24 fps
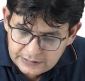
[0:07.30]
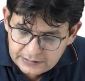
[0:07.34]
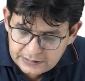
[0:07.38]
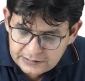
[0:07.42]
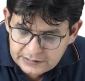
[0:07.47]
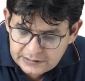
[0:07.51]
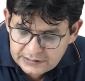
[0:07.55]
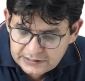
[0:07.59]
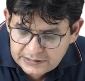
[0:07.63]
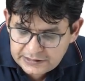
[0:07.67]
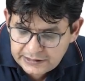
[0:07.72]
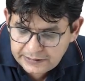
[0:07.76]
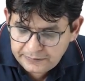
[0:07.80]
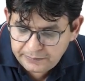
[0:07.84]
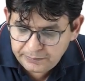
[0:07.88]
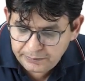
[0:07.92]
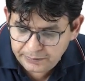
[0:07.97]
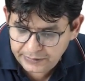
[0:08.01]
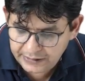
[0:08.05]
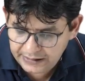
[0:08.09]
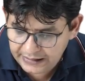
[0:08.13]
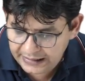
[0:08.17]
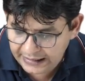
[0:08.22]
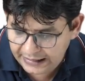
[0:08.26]

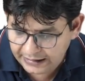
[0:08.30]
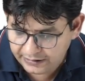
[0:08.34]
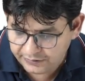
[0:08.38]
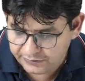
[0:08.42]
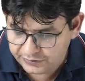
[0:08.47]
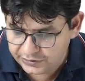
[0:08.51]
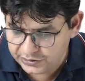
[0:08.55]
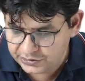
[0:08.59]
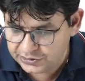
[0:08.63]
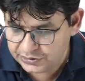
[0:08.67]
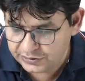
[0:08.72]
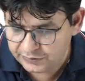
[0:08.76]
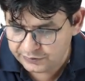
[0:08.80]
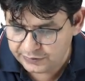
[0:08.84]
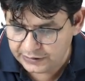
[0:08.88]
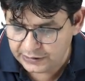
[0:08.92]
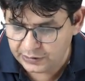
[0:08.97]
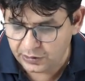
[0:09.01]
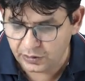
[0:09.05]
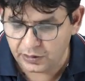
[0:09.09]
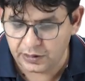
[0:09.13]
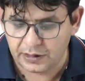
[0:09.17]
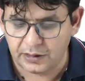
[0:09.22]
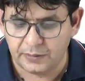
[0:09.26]
simple language,
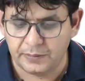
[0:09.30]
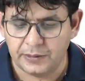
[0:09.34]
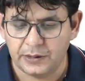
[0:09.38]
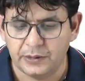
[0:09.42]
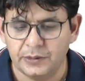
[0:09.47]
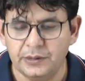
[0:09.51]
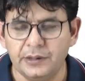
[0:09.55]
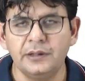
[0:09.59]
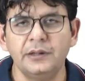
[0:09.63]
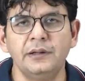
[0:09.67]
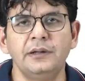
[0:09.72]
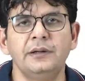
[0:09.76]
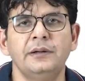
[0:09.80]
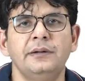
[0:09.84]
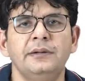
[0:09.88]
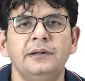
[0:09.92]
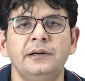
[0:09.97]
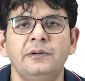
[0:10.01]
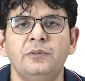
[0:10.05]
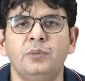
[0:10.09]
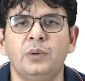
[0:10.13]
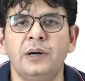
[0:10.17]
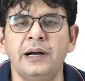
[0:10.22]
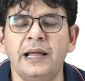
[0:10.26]
we'll talk about
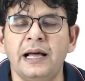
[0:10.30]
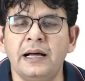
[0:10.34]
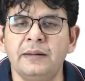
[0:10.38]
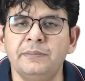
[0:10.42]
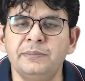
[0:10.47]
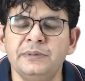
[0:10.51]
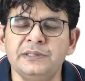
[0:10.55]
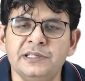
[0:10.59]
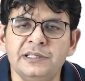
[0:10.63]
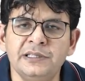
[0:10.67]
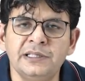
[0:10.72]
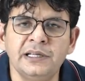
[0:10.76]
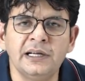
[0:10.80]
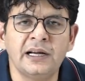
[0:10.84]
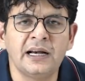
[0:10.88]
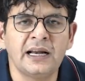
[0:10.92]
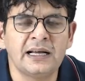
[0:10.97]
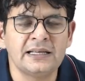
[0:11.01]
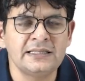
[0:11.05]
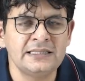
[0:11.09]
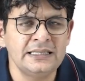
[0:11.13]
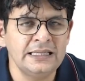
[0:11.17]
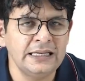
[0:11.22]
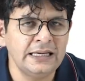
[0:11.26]
that what happens in the
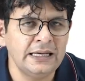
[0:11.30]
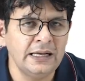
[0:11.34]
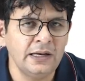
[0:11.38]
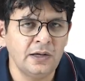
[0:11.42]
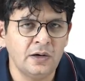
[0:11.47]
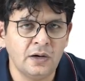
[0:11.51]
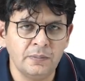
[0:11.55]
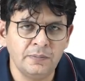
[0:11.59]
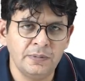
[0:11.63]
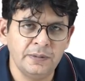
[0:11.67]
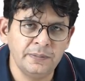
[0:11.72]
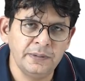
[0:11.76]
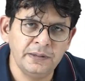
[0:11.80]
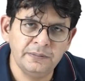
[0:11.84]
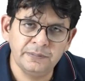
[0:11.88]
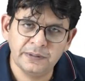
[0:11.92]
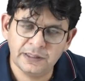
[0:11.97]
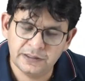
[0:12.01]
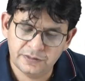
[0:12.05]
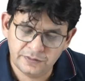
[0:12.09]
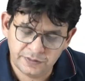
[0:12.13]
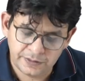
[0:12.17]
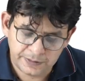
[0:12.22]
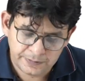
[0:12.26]
classical complement
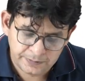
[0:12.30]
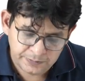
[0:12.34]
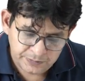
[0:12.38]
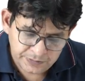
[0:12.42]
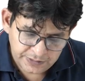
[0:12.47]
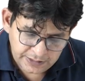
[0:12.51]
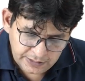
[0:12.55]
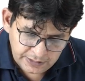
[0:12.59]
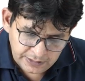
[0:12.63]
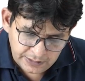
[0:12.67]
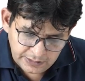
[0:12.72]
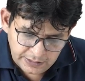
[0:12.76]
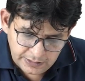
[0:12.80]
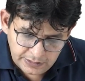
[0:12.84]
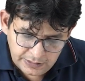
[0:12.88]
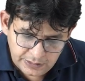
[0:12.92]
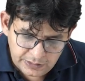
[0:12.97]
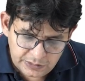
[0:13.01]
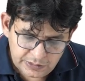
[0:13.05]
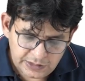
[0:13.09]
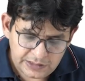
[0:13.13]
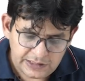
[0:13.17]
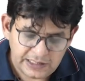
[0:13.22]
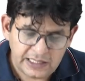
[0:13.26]
pathway.
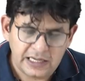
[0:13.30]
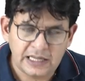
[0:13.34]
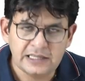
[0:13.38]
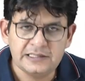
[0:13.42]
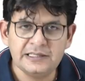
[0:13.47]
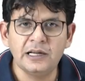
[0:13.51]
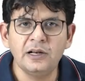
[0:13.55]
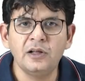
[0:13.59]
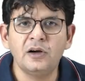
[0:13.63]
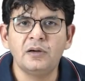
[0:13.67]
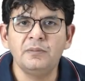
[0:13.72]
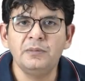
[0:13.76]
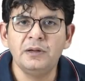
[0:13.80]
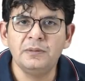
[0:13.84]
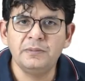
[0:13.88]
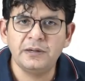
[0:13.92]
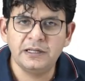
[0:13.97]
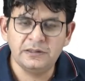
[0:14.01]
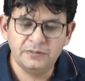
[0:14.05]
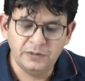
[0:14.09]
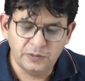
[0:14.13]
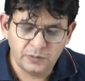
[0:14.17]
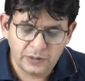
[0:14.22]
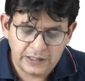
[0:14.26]
So in the classical complement
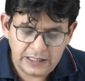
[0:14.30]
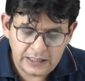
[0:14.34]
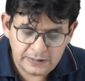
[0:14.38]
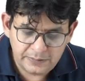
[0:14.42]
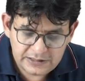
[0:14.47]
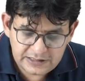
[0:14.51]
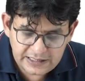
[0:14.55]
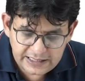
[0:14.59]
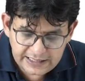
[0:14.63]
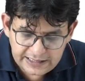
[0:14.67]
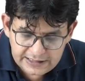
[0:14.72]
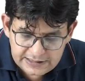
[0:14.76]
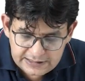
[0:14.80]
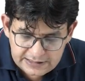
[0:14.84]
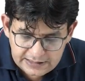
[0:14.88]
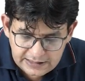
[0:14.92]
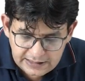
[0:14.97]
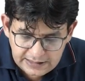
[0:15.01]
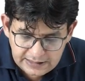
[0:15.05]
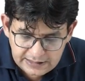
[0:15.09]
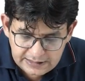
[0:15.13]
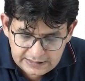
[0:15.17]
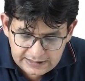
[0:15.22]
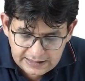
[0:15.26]
pathway, what happens, guys?
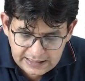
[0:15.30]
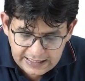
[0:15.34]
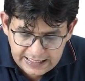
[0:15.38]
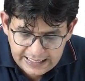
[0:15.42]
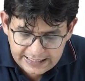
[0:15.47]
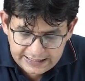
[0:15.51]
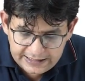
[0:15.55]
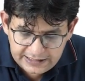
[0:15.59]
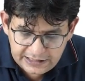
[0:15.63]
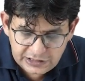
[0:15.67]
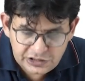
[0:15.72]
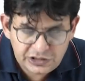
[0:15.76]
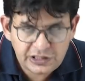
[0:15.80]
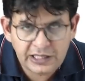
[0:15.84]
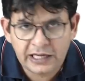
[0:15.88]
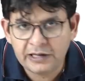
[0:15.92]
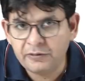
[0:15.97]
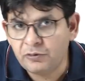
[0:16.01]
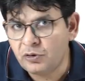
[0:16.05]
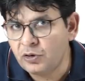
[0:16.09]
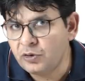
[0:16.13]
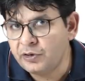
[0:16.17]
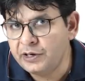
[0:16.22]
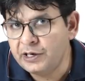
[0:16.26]
The antigen,
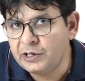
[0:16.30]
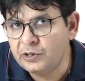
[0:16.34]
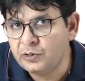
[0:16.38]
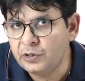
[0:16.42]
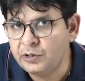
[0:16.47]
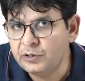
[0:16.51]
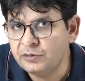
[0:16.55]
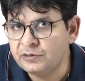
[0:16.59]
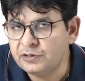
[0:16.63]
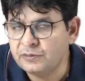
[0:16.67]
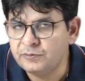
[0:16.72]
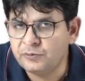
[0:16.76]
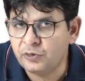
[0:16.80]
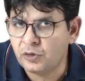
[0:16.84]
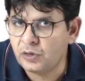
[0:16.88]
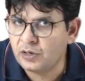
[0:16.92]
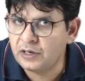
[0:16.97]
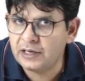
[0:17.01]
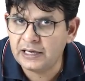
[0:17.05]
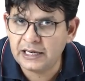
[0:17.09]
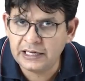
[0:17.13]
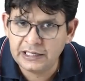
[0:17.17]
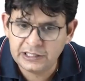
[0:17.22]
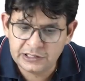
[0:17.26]
I've already told you, some
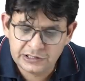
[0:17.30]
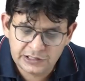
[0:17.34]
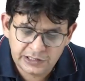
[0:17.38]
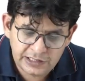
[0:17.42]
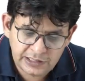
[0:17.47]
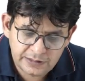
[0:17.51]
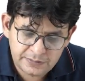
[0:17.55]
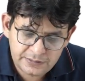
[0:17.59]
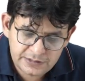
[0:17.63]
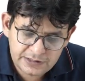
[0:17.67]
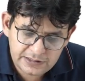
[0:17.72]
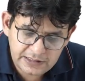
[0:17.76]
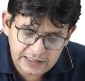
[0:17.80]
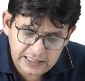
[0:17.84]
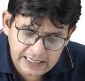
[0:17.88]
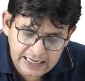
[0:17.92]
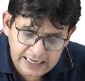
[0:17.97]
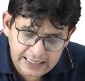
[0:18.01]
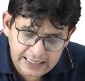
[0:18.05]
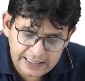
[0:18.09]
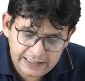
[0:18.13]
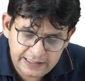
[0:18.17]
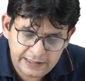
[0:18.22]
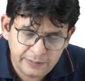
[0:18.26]
foreign antigen comes,
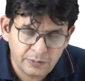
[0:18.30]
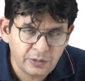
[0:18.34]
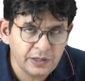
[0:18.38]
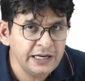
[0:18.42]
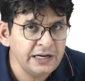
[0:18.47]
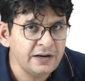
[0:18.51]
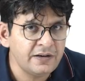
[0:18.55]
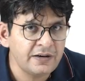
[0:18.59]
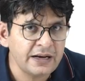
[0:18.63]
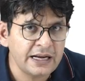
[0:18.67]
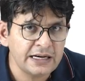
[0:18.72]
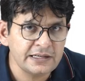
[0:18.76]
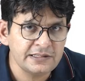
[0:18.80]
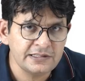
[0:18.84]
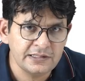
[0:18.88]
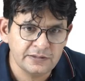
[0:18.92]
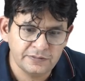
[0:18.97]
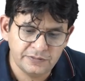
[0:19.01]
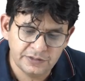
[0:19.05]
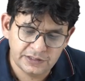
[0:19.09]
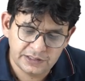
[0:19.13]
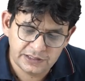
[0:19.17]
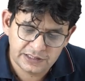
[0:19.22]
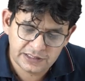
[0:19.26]
antibody interacts
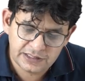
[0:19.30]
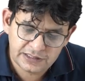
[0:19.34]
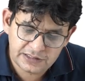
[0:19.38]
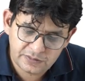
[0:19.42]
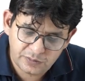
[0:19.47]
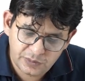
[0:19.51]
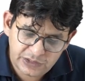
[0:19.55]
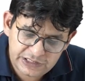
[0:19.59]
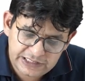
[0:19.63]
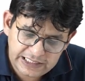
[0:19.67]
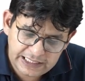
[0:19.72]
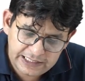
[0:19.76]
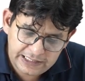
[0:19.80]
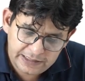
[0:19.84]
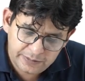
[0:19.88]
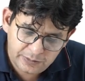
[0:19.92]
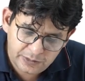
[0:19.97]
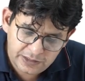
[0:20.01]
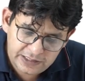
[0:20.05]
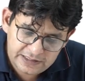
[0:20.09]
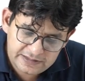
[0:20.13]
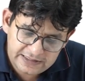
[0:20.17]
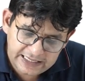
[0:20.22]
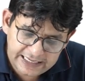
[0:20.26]
up with this. Which
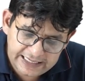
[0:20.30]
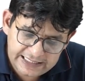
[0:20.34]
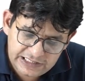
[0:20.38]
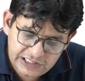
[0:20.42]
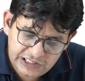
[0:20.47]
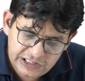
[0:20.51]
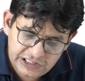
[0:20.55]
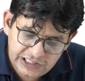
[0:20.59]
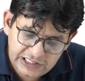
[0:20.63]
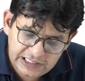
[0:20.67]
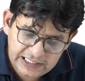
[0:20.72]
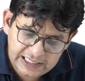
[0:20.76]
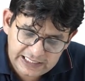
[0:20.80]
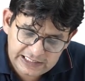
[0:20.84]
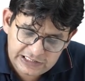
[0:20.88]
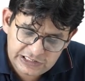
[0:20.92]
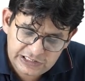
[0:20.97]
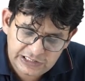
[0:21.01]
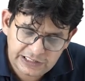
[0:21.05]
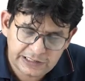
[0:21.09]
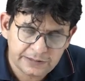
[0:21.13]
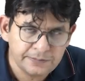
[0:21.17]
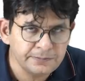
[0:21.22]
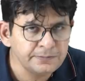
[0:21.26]
antibodies? IgG and
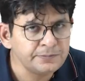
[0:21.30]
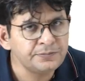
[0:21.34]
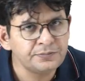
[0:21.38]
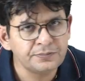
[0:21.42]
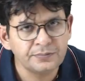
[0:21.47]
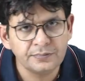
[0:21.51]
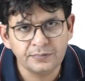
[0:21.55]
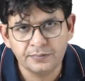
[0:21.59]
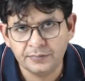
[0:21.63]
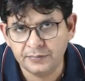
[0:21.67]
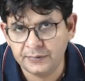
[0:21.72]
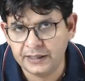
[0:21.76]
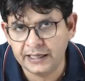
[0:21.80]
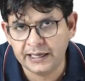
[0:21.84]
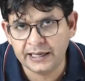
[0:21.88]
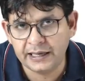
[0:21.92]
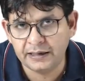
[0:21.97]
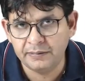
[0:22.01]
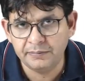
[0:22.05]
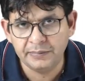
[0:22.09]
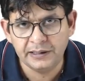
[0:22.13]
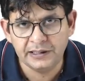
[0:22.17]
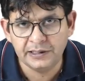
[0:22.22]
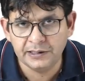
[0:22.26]
IgM, they
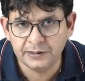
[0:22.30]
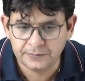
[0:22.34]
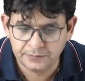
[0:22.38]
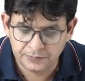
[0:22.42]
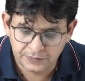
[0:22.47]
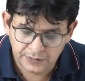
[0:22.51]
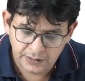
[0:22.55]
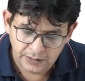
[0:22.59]
can be there.